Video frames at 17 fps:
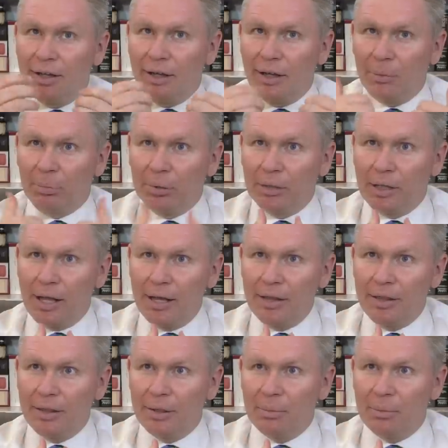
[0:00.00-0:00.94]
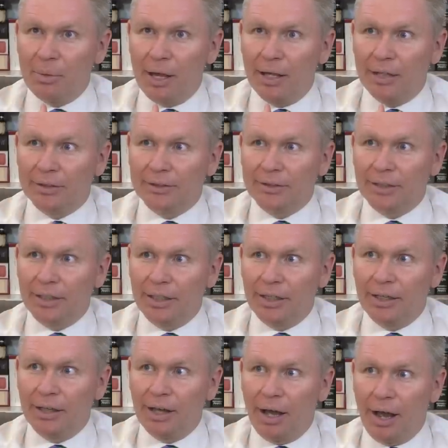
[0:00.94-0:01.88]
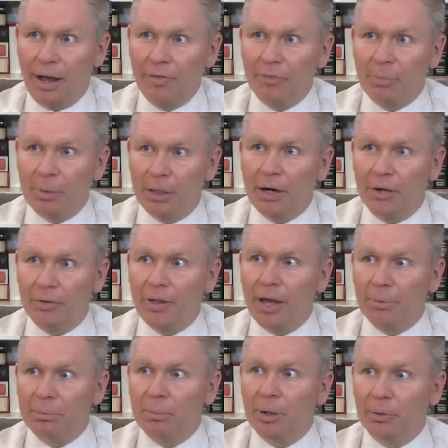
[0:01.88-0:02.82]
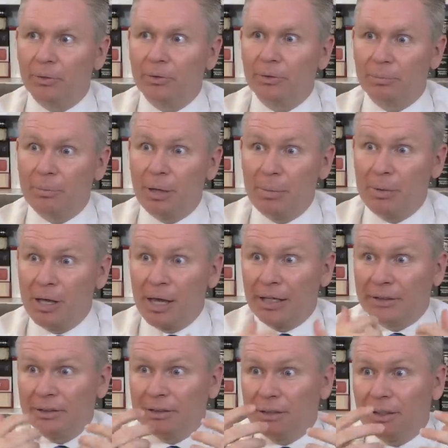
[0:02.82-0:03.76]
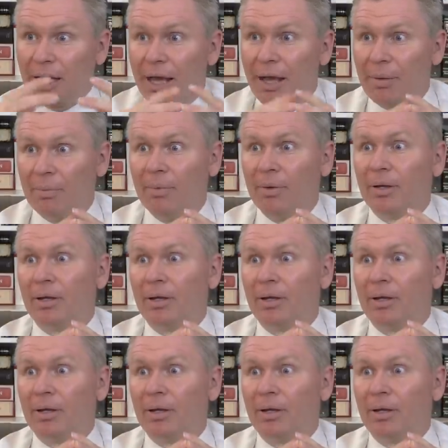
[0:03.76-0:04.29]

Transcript: apply them and see, I've been on that boat. Maybe I still am.